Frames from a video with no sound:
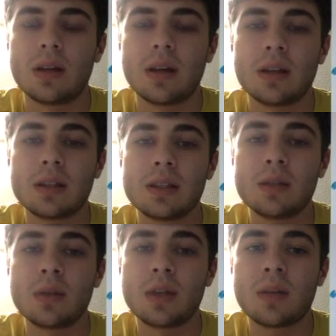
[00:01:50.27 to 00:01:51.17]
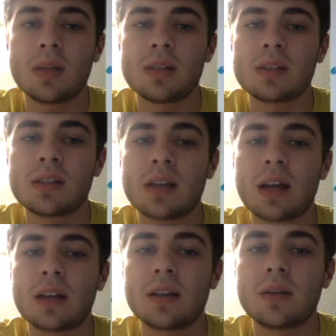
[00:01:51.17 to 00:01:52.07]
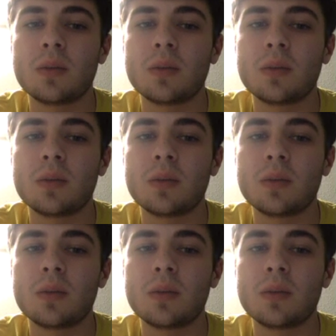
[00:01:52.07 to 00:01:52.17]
And to see what that means exactly,